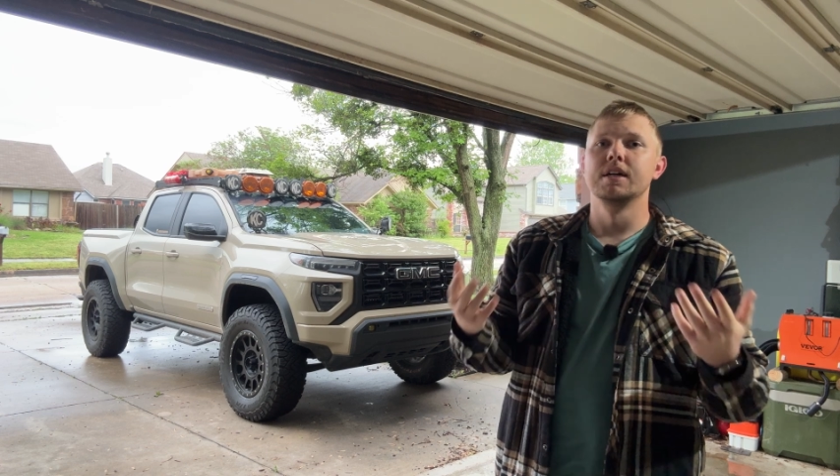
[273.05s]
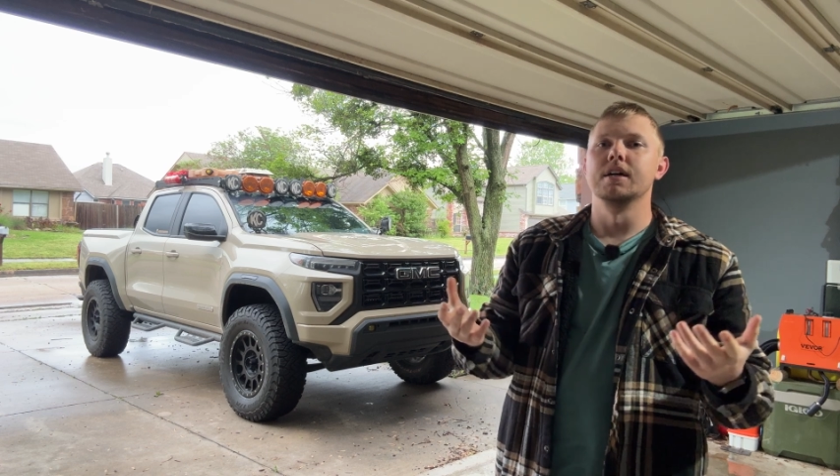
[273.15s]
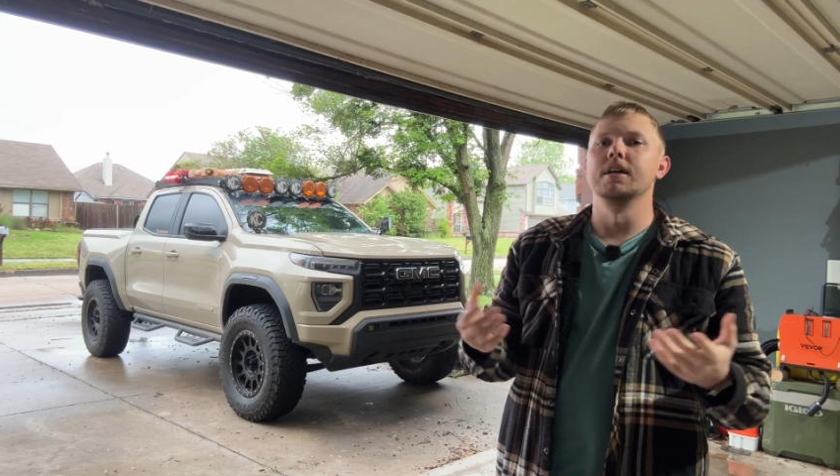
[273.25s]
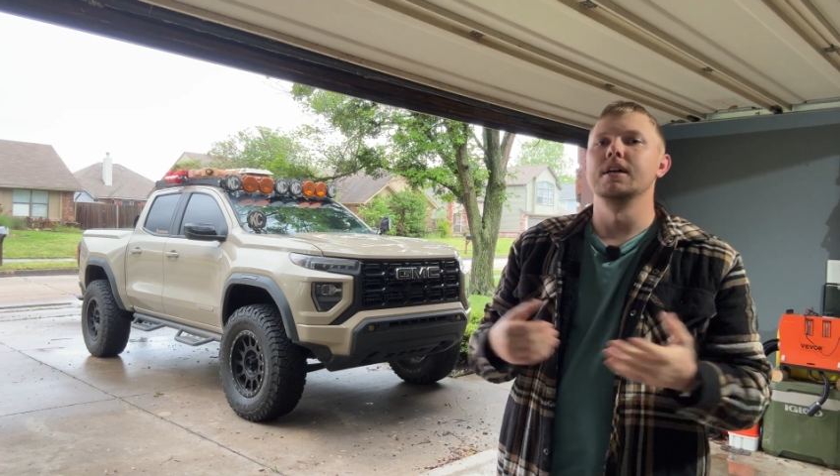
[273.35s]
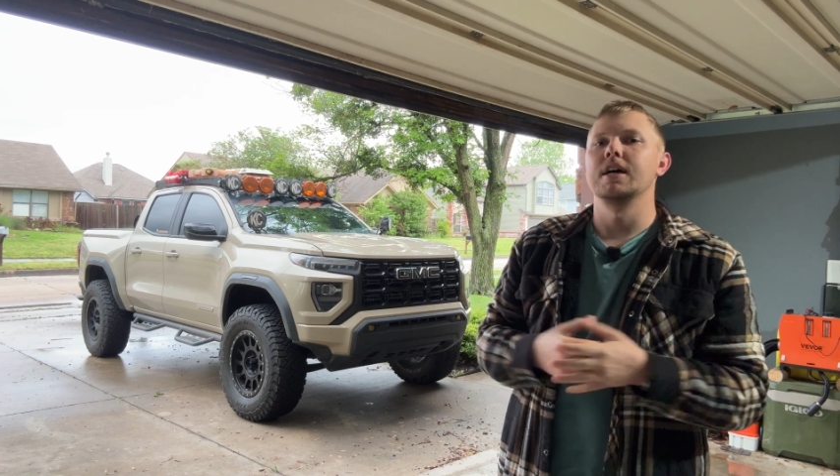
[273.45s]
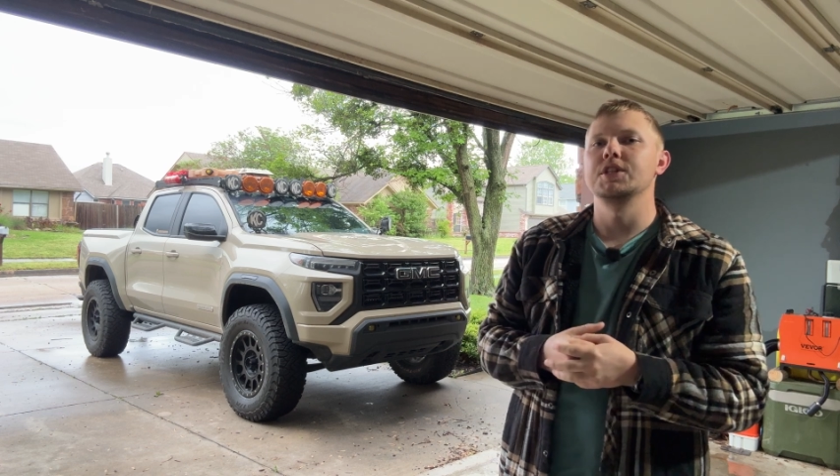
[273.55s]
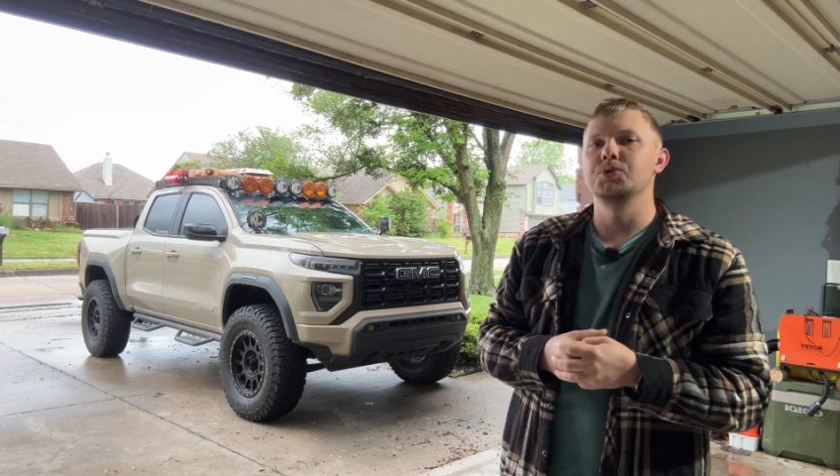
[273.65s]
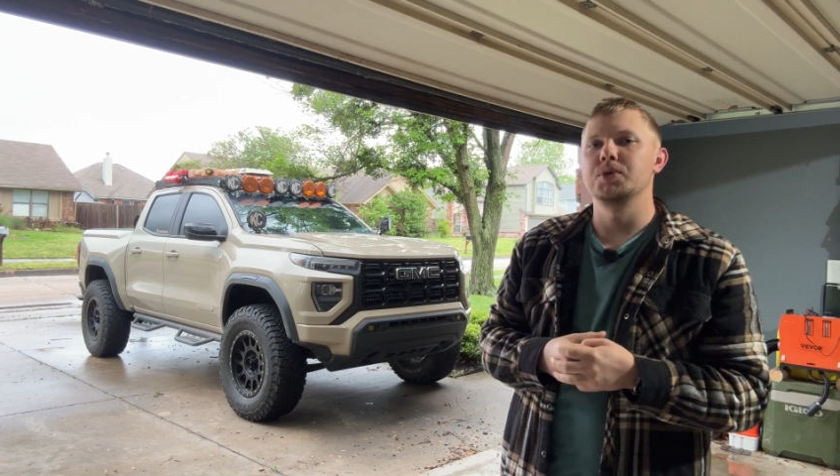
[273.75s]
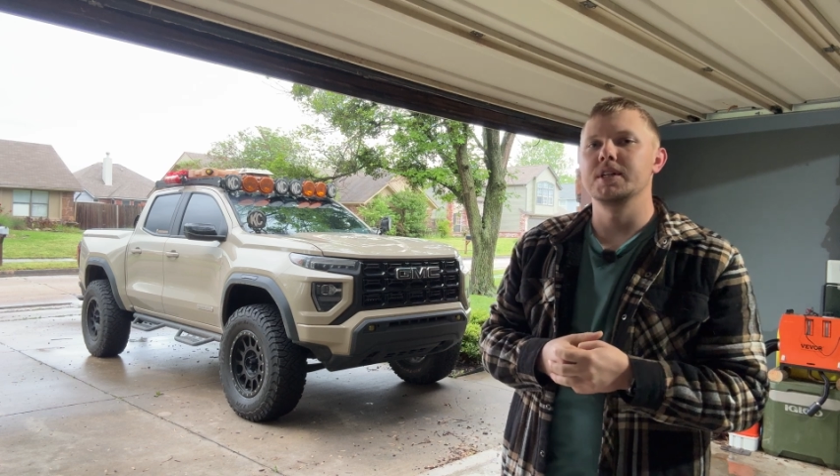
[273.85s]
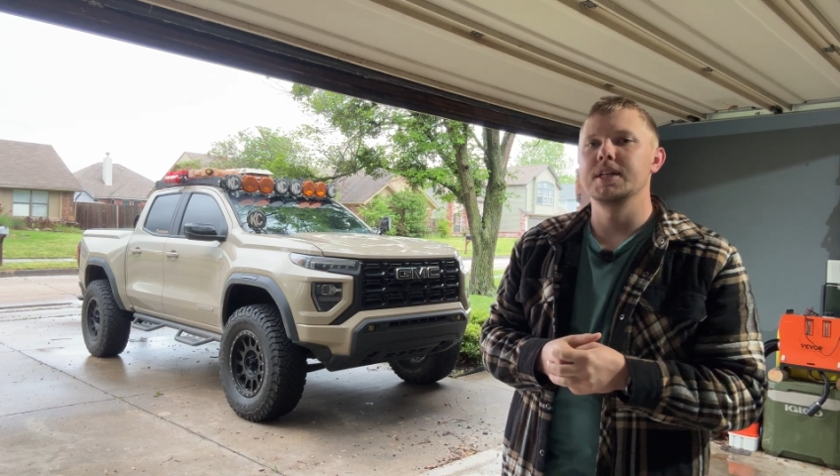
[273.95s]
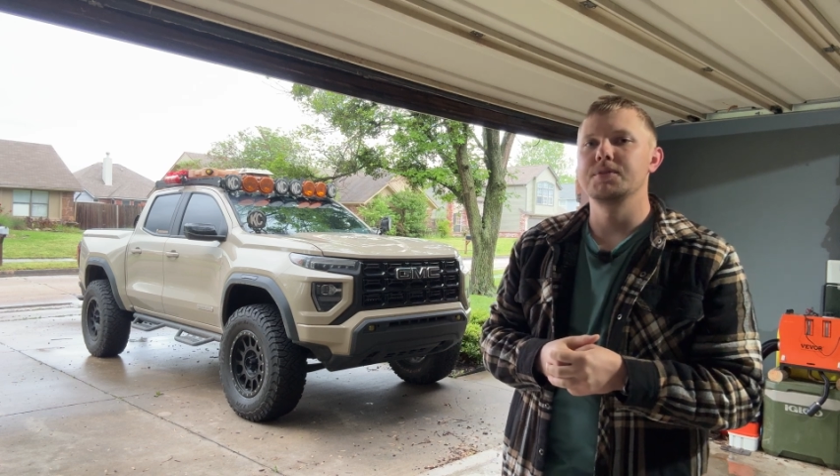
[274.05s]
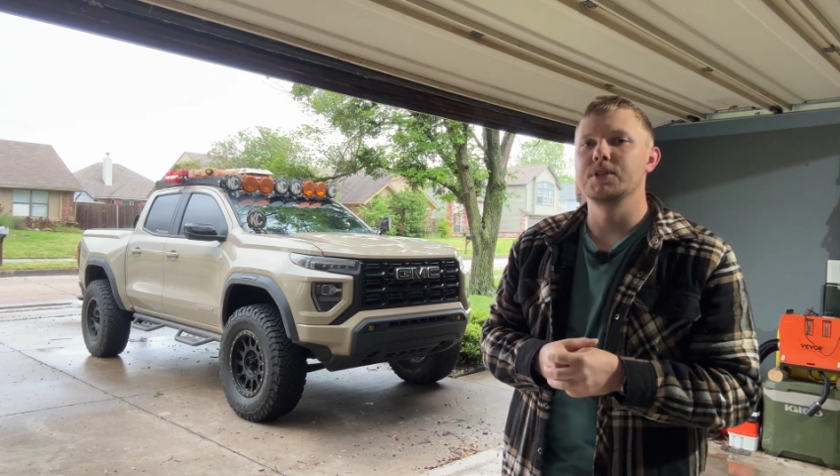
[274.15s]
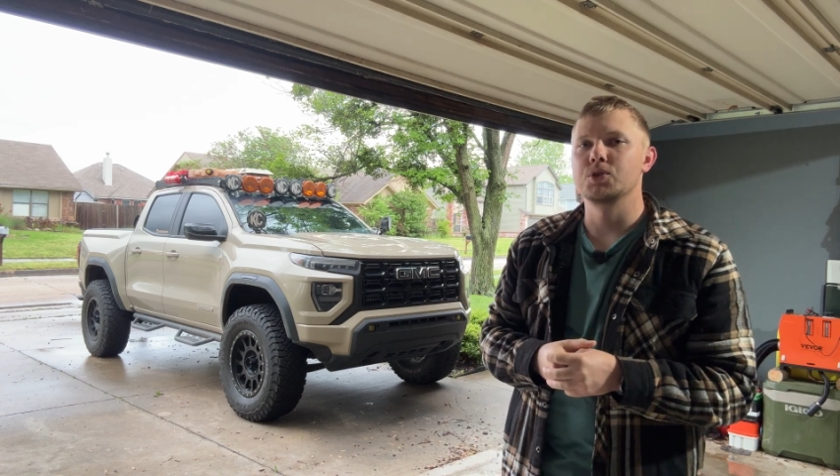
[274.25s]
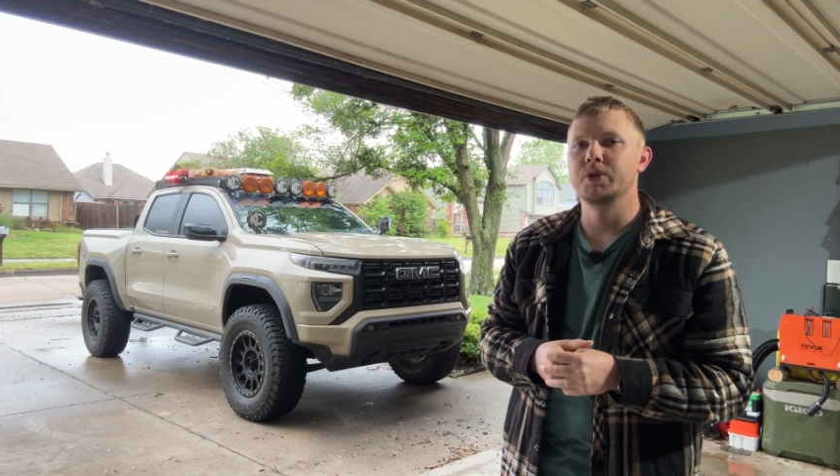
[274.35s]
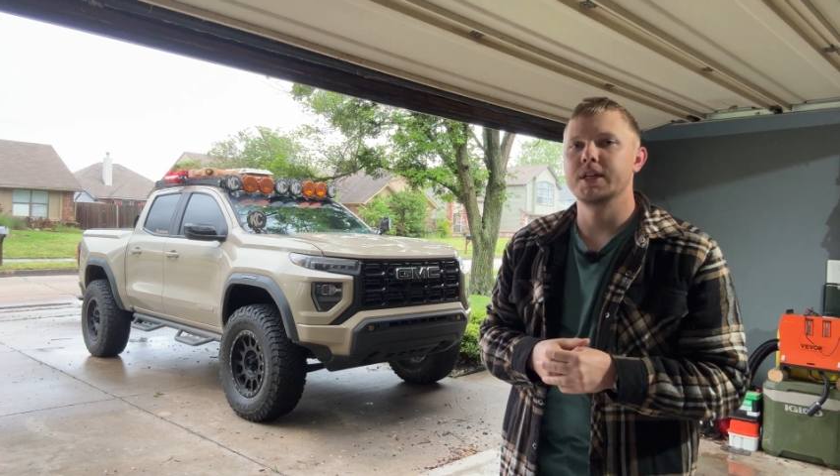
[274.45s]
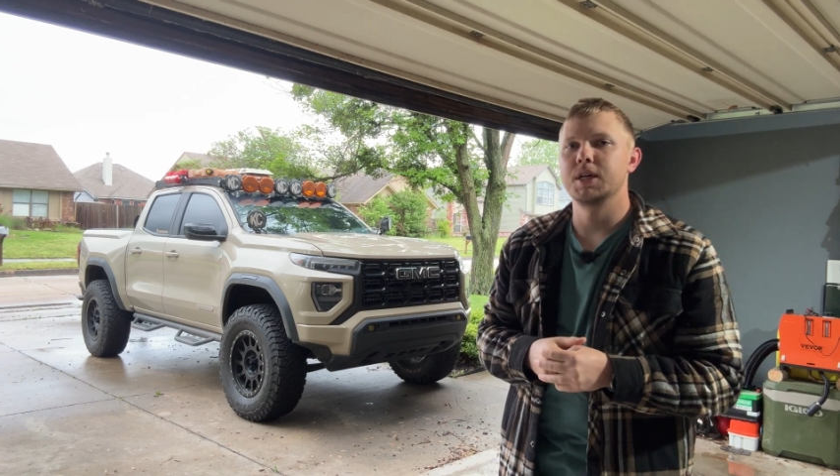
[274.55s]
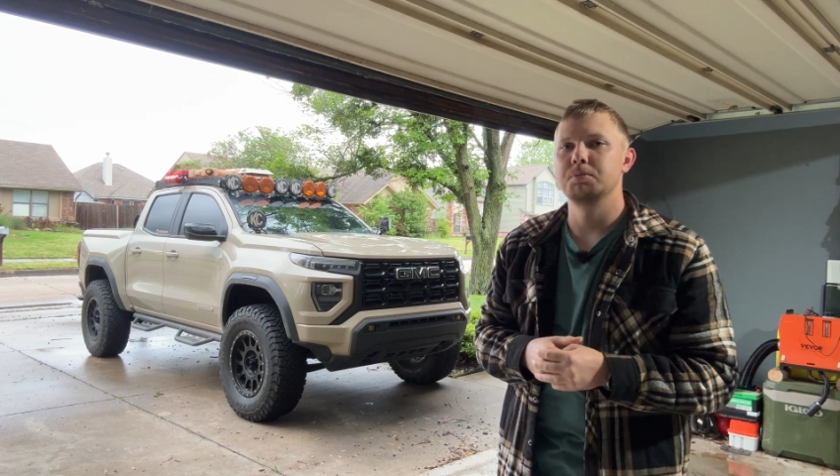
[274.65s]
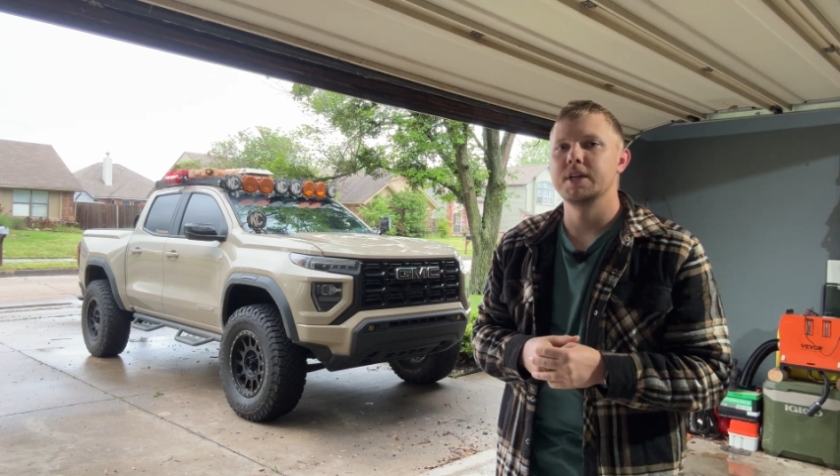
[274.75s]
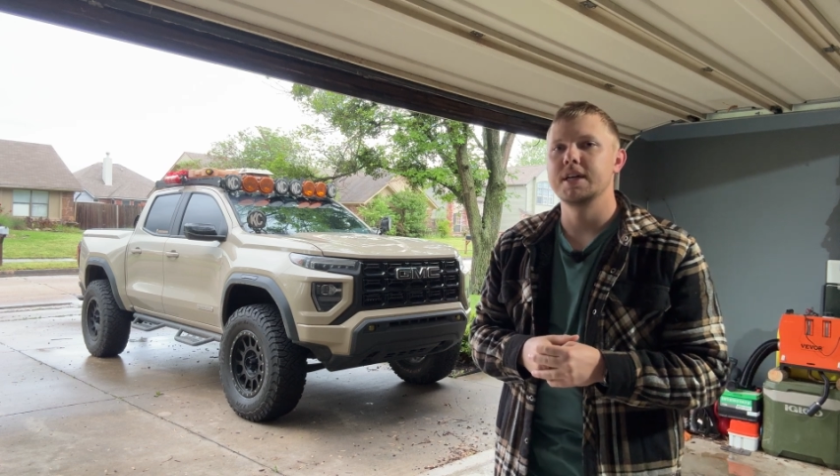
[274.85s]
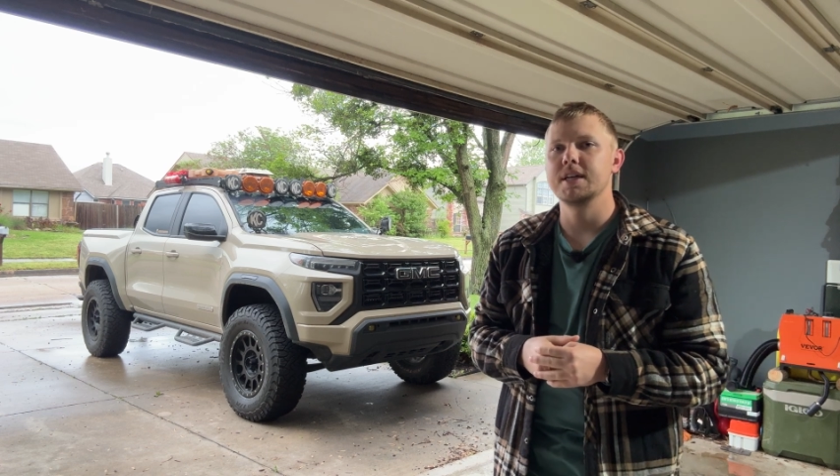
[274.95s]
I just wanted to give this quick
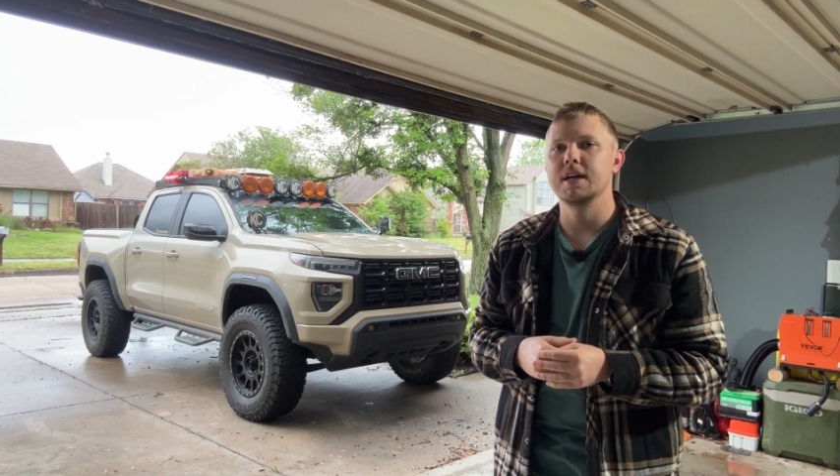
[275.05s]
update.